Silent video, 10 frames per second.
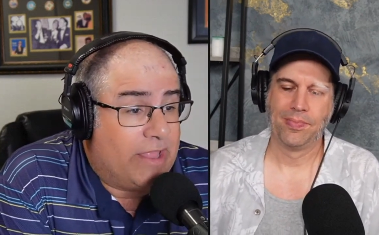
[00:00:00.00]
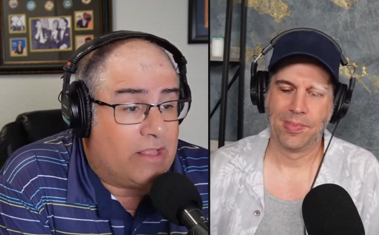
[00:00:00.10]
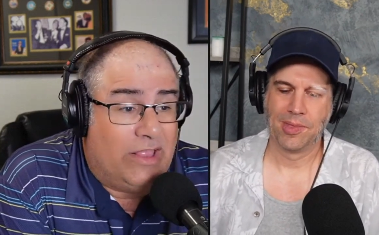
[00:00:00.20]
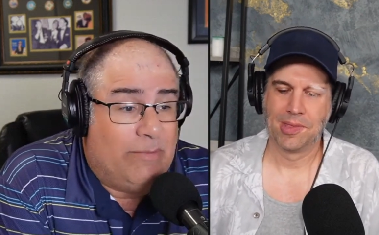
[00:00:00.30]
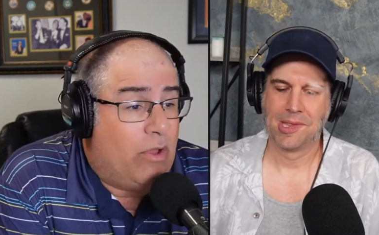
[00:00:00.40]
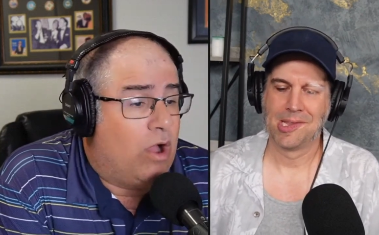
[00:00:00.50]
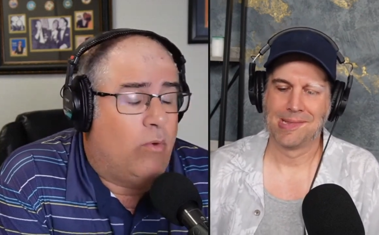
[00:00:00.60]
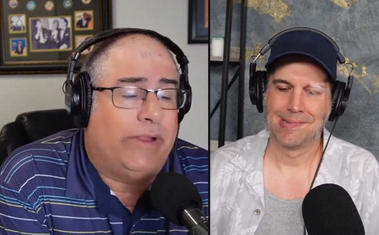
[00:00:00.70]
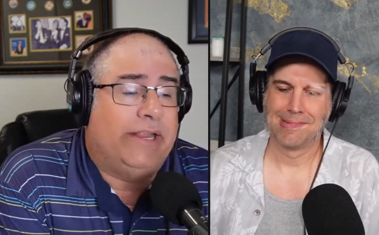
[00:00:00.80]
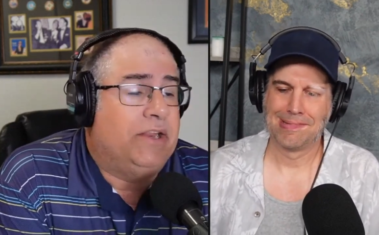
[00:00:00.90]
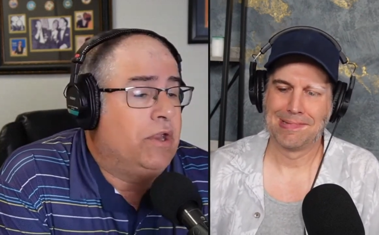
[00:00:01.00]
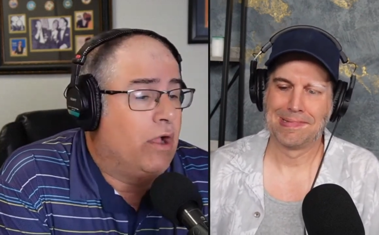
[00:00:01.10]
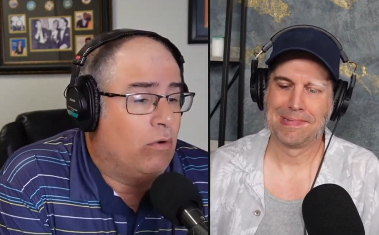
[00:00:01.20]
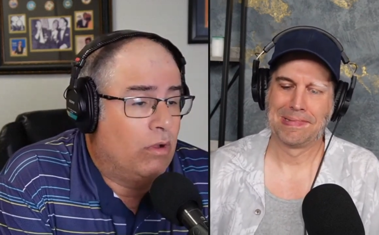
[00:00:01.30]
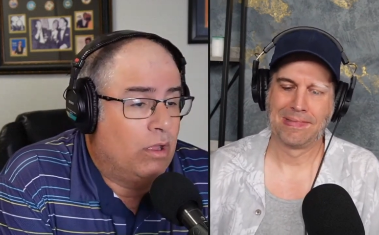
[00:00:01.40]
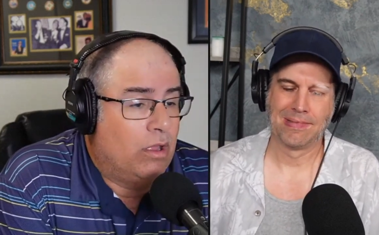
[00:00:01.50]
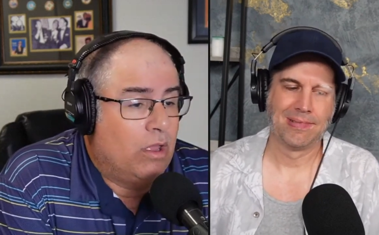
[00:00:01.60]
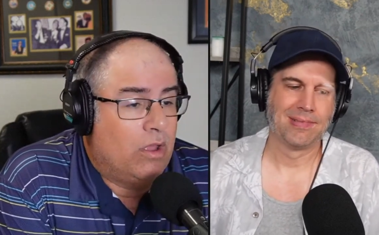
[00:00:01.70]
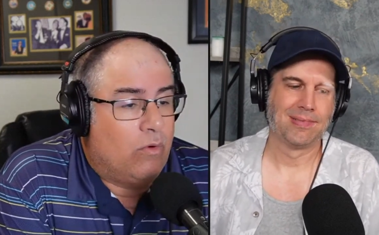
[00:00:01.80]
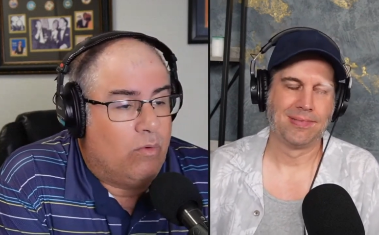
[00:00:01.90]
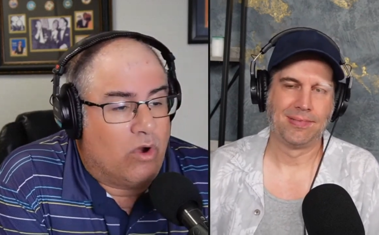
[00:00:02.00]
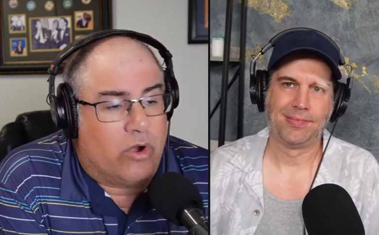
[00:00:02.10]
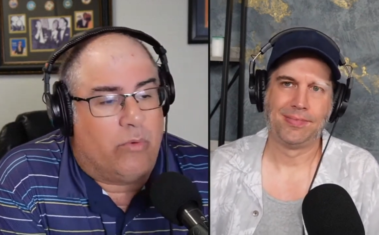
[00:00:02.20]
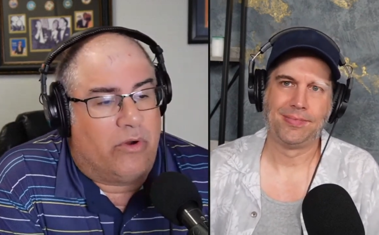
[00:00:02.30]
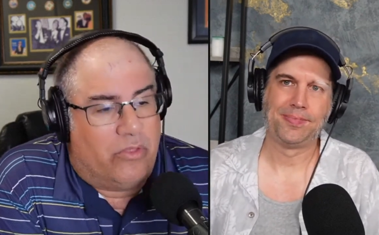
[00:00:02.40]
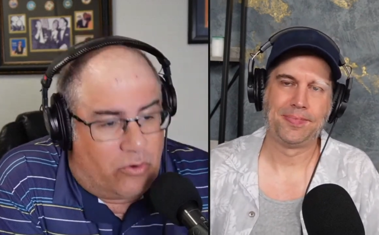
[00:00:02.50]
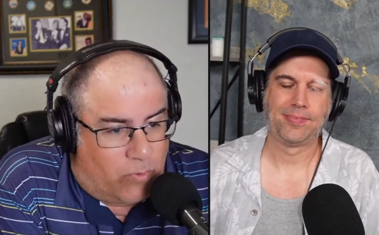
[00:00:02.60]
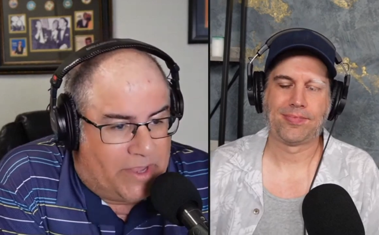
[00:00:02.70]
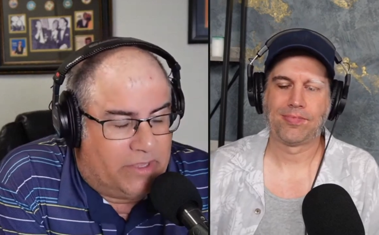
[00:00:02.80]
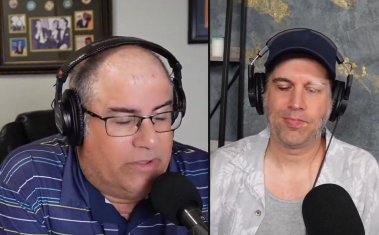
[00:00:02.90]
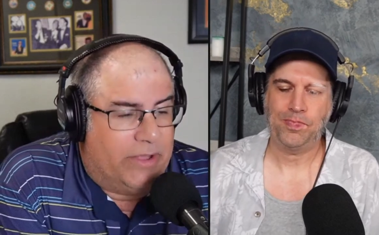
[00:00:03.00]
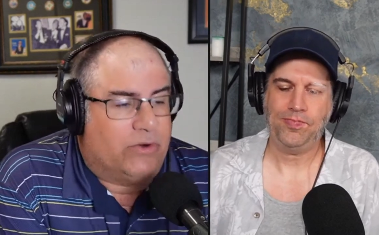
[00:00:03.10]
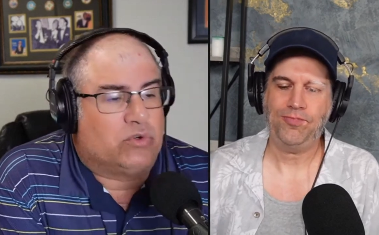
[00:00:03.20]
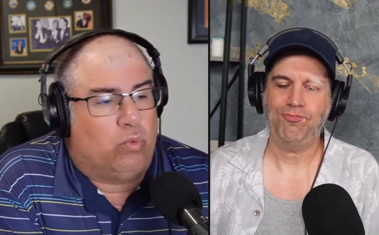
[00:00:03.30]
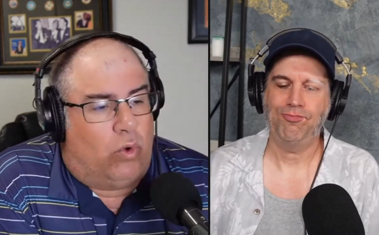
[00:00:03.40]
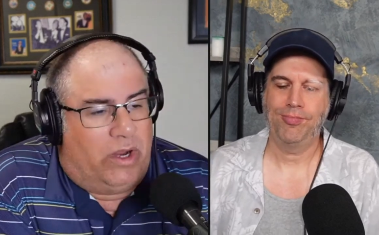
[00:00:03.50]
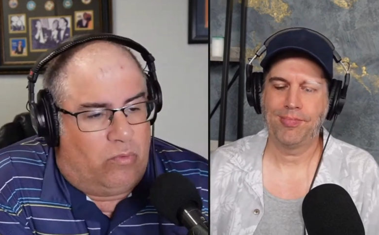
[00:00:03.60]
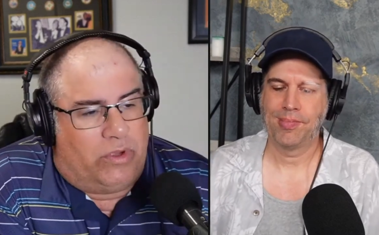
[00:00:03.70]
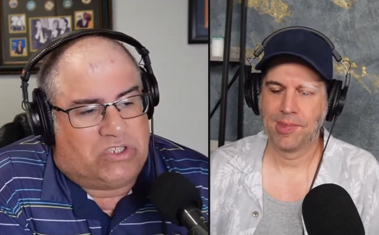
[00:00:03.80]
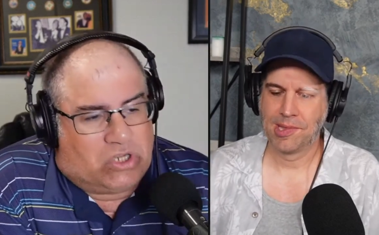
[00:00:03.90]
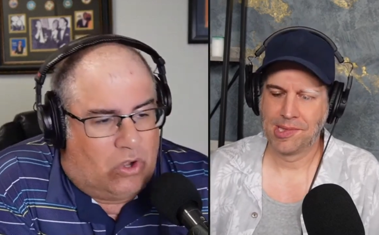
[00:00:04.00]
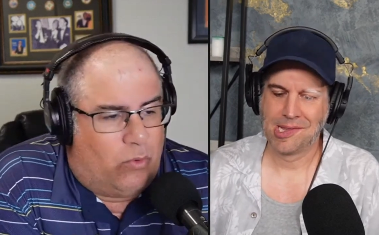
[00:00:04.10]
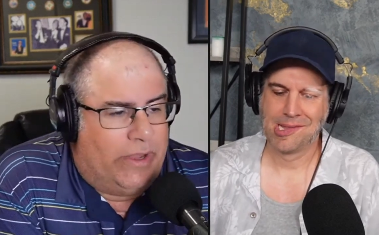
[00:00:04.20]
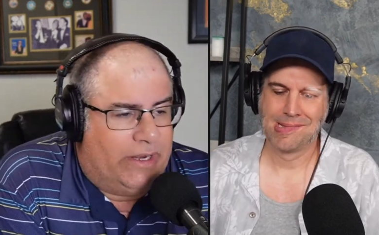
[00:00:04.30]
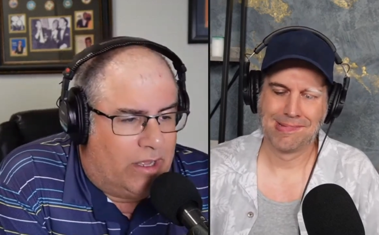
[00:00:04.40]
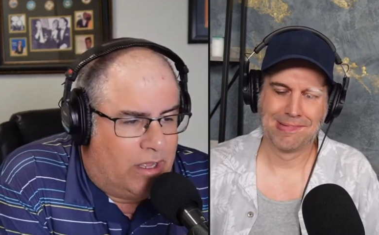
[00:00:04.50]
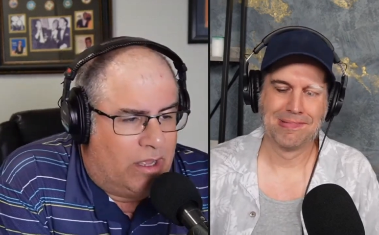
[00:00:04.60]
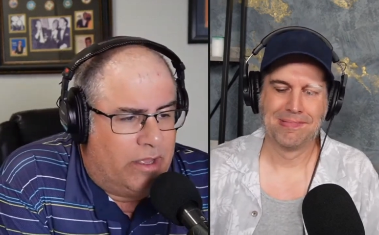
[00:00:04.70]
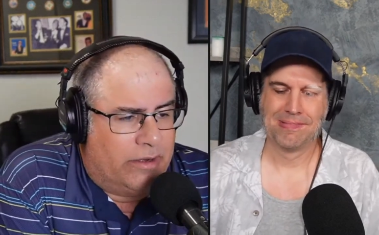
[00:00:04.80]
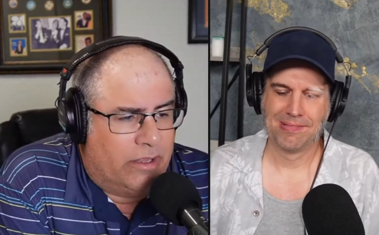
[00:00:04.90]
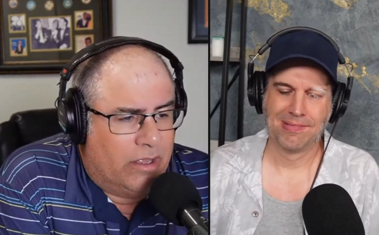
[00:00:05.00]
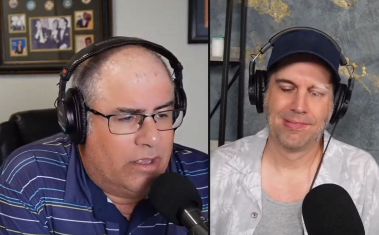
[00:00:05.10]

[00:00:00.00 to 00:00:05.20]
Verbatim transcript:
Speaker 1: they claimed, oh, we didn't know. Where were the regulators? What was going on?